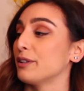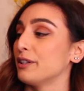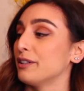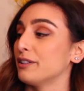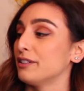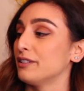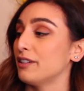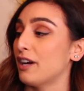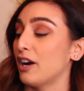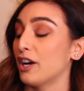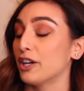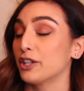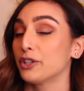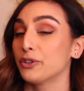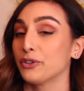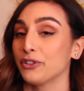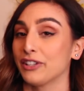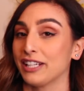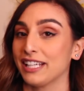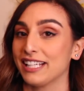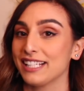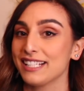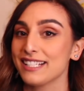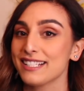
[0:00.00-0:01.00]
are
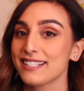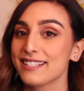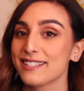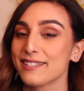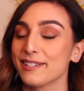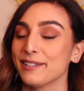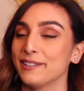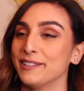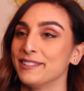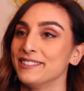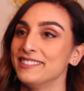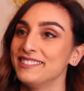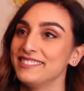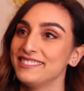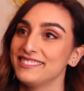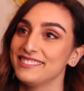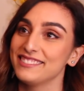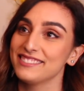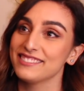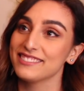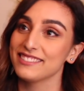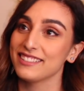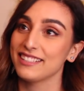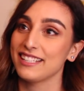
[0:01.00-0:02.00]
green, so
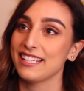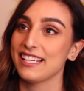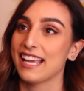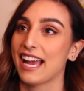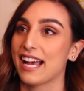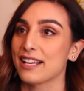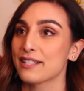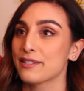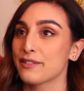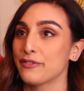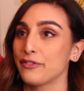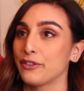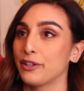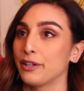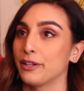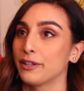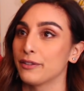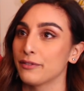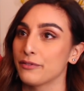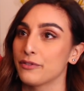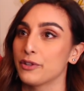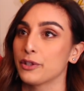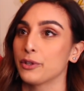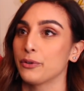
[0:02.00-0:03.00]
he asked
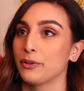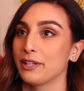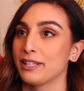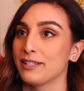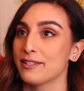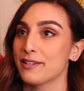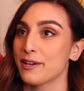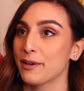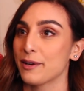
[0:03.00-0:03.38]
for the green